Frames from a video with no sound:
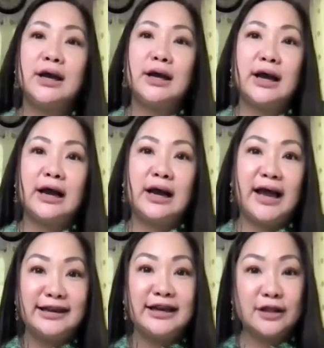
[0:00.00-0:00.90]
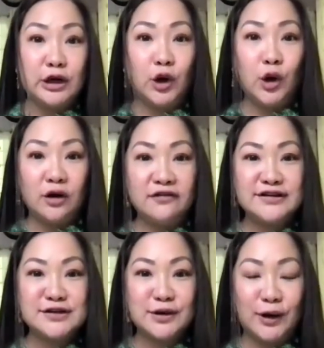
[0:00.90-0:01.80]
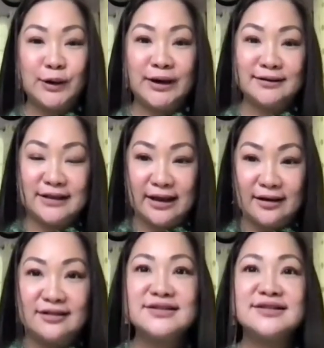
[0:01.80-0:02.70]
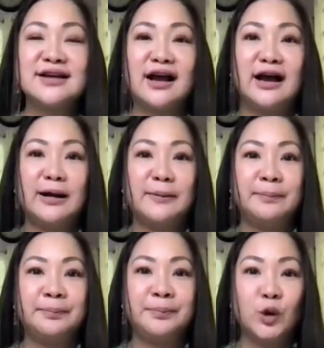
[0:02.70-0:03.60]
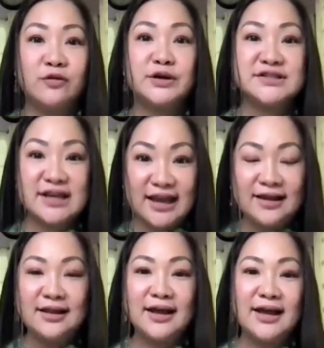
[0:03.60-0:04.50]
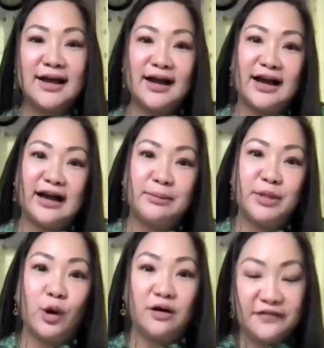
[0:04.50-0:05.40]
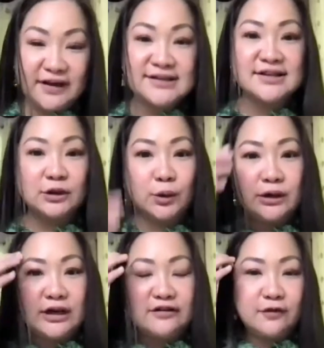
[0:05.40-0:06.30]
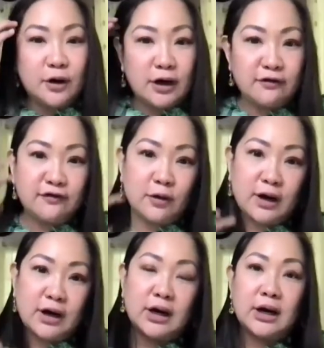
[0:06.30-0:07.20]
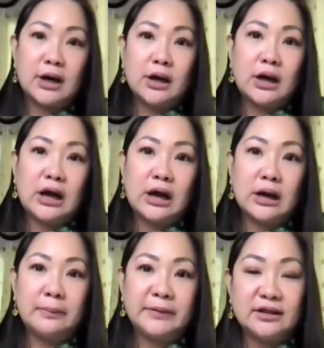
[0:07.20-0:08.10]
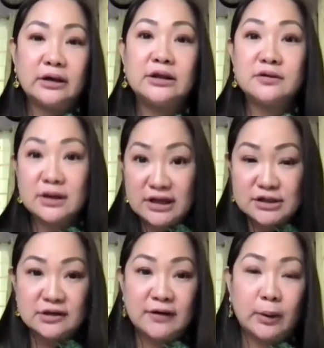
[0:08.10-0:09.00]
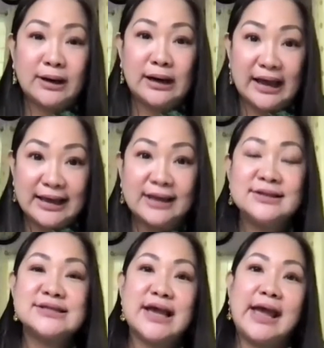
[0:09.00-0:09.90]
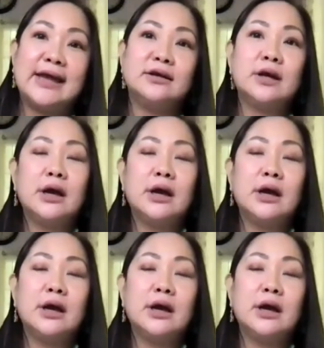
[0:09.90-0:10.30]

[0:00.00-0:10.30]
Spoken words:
handling the law office, Your Honor, entails overseeing the office, not only for catering to the needs of our clients, and